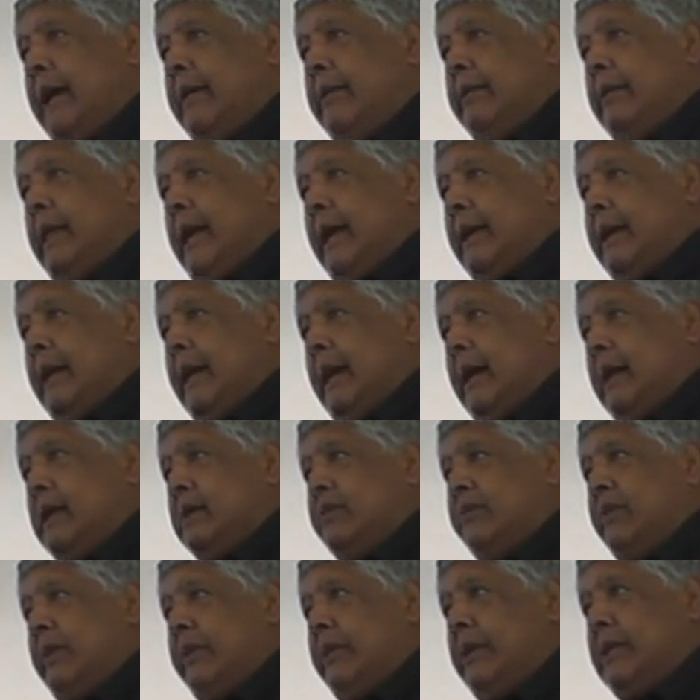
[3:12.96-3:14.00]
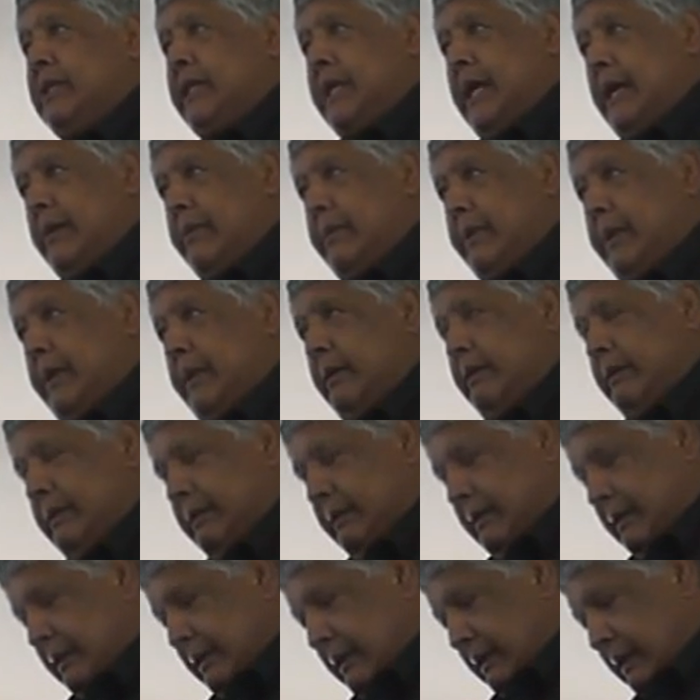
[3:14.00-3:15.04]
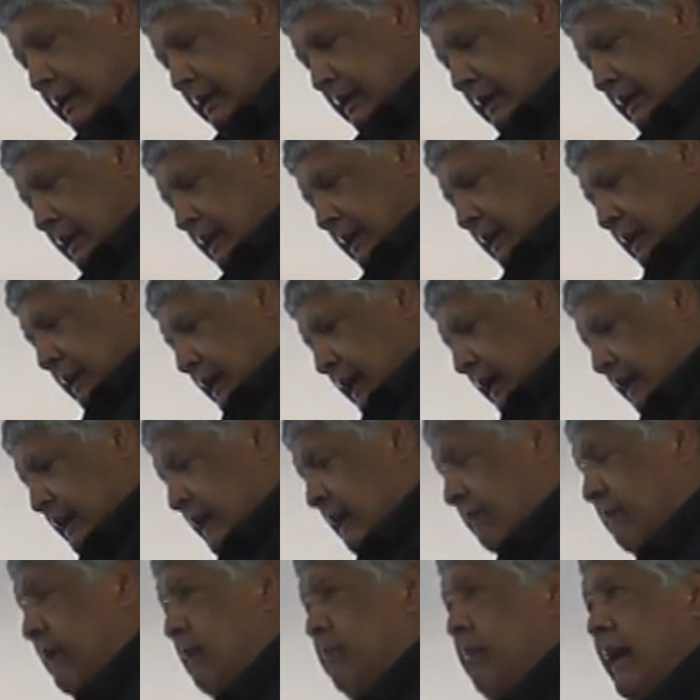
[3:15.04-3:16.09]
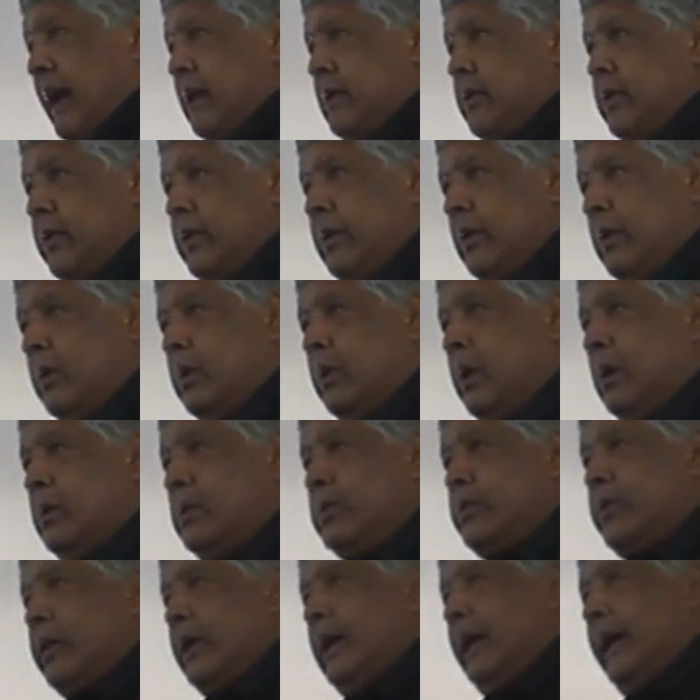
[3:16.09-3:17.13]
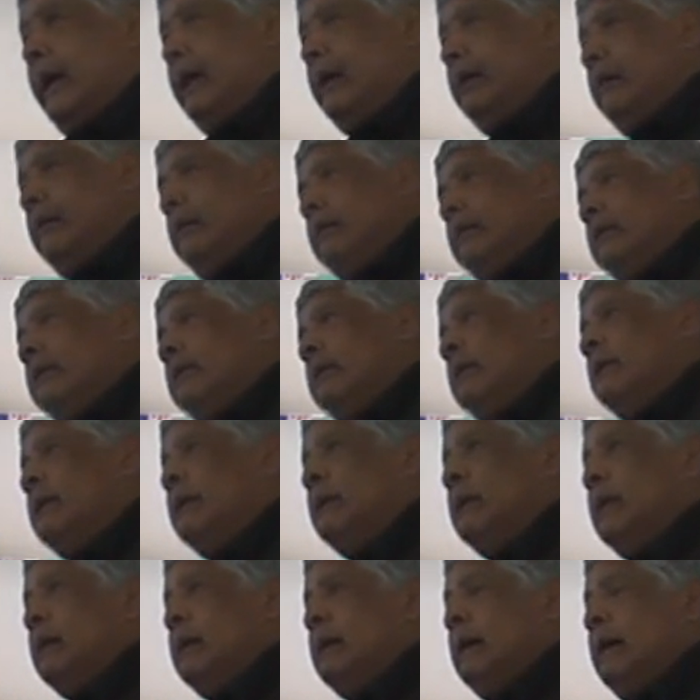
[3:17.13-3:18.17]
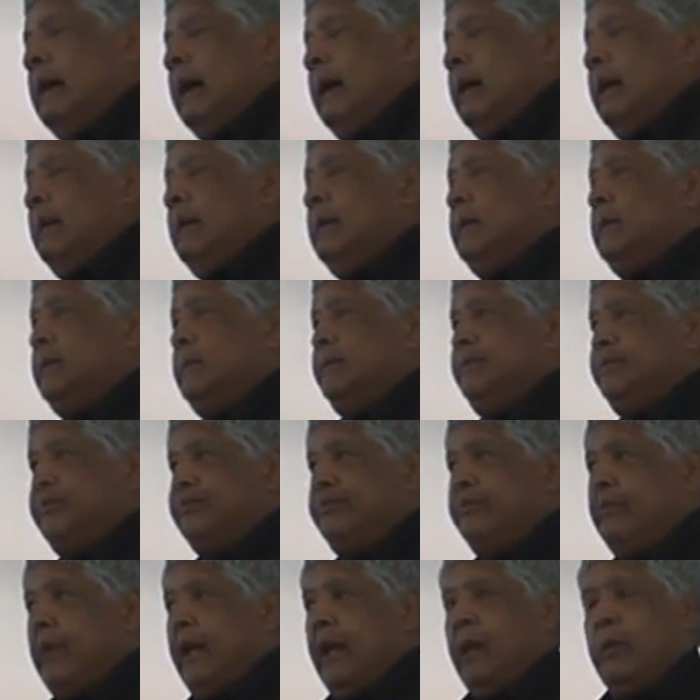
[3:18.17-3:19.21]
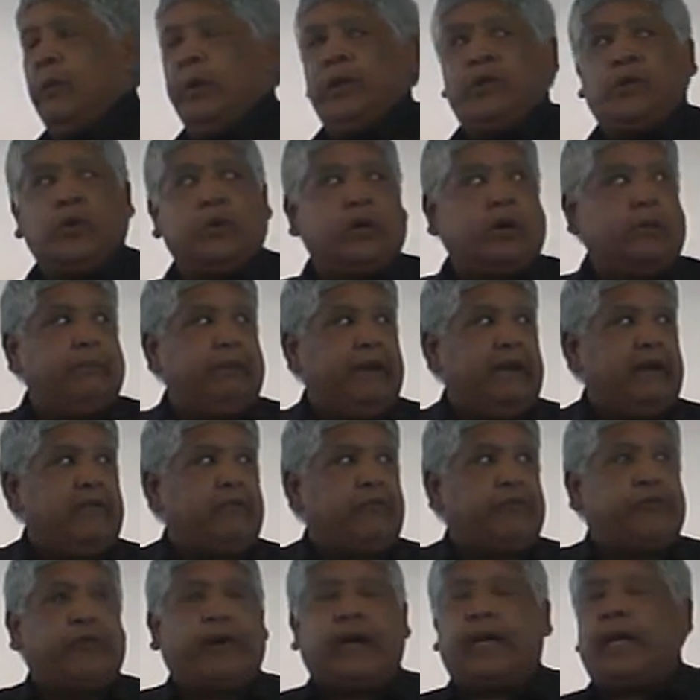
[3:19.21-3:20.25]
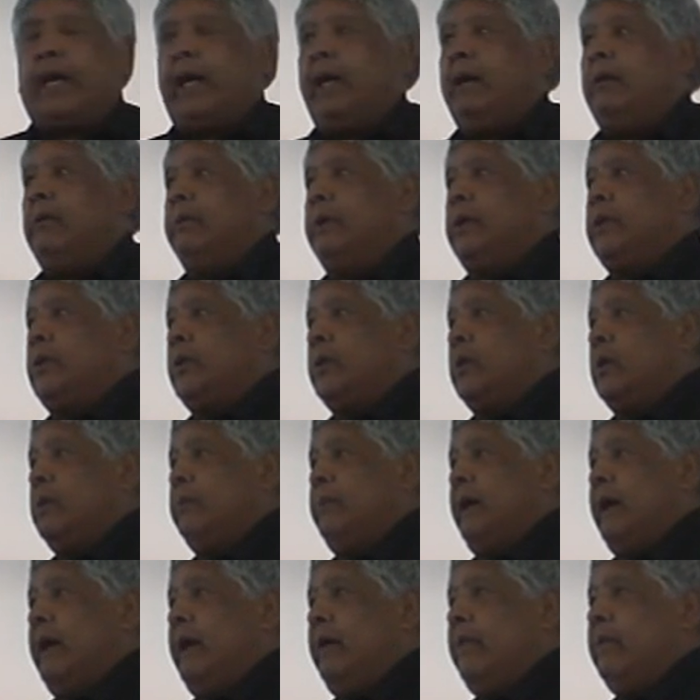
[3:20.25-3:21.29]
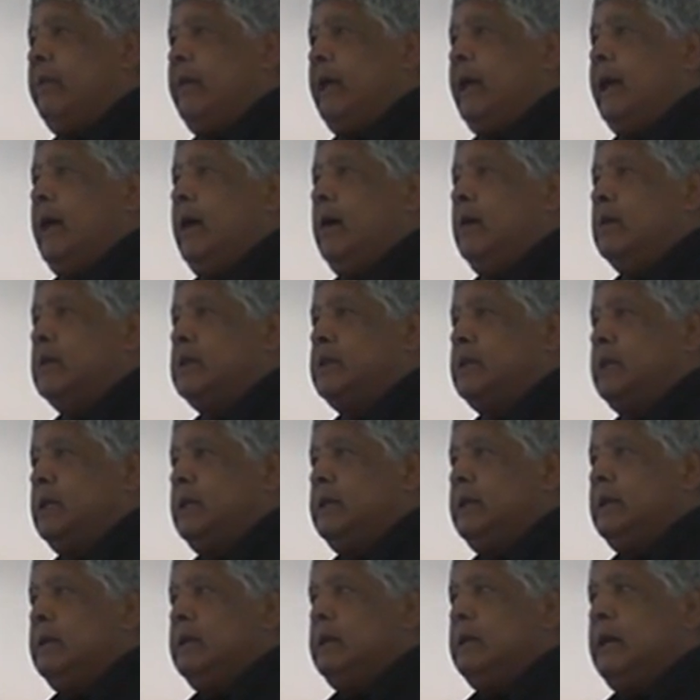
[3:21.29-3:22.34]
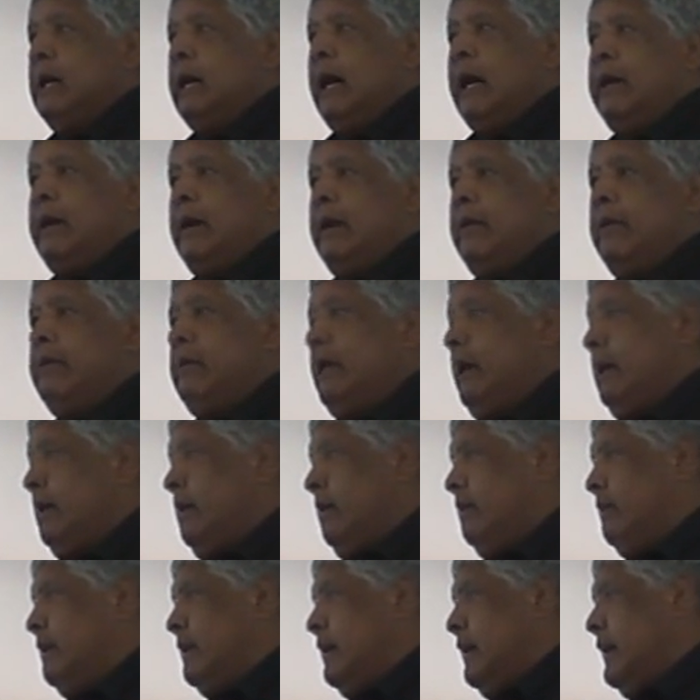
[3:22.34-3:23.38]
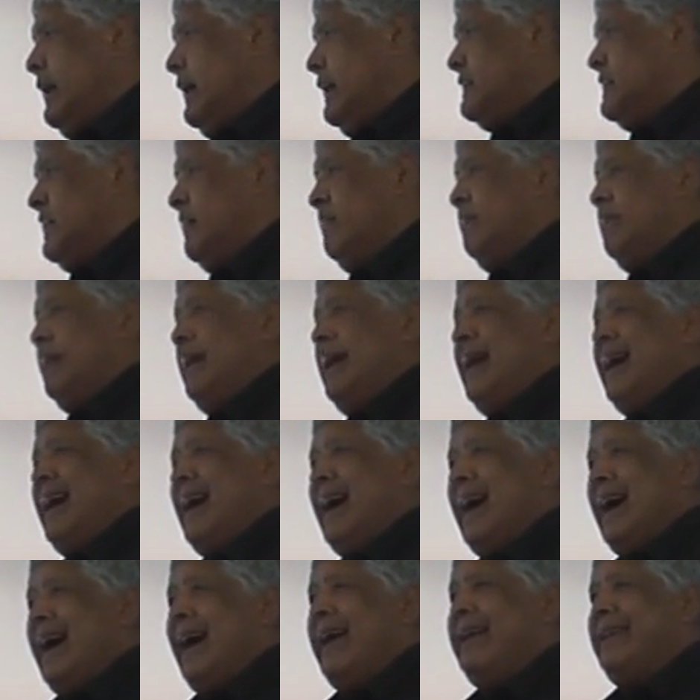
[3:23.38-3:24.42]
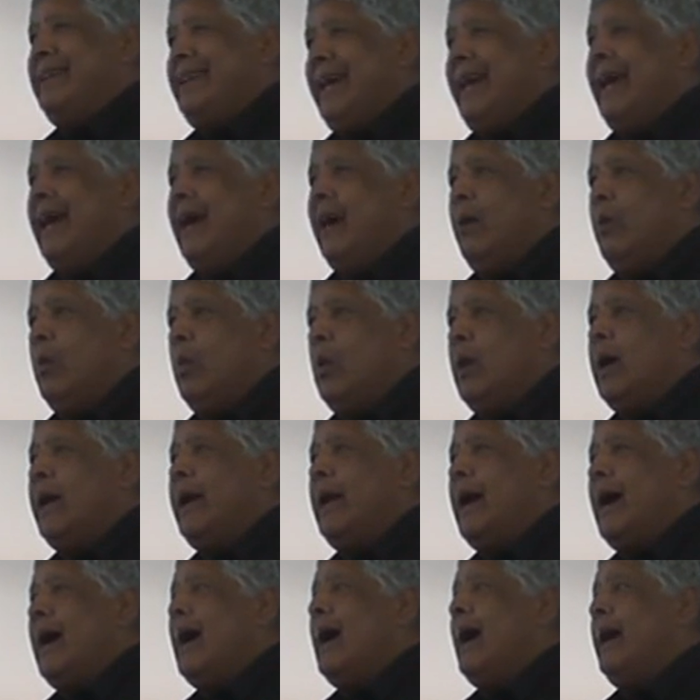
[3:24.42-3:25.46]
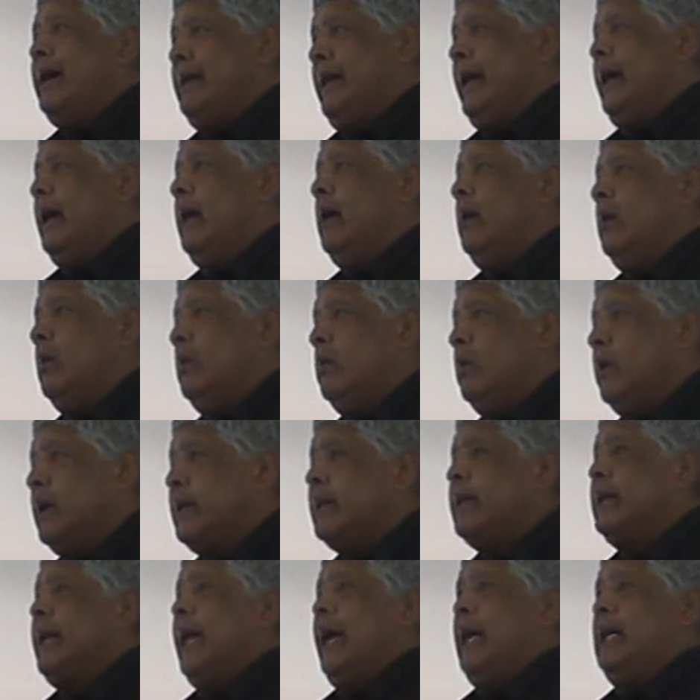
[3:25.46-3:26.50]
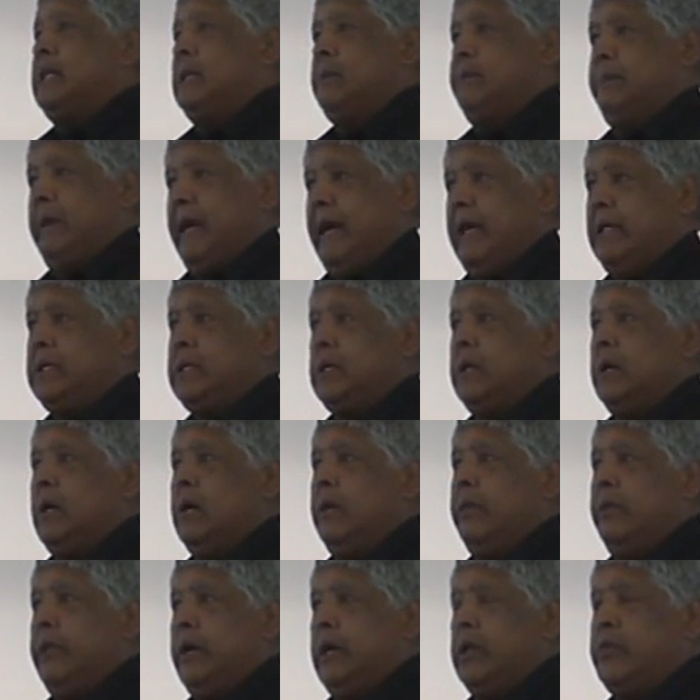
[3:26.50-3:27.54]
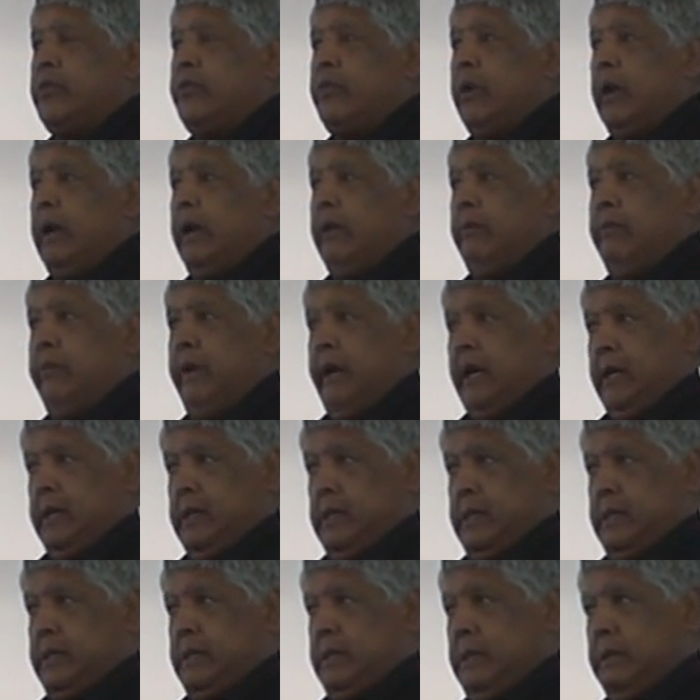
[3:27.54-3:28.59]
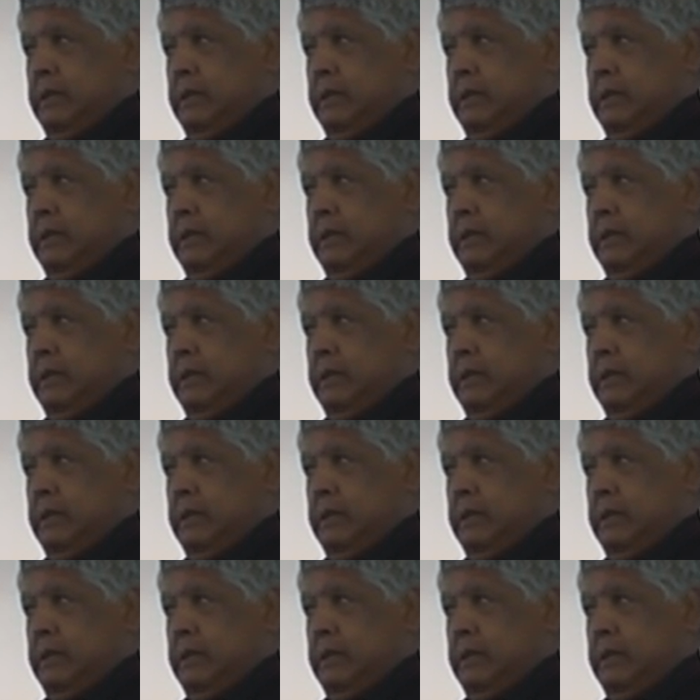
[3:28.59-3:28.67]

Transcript: and that land is very sacred. Now, coming back to the oil drilling, and we talk about fracking, we talk about everything else. I don't think you guys have an idea, one idea of what takes place on those drilling rigs.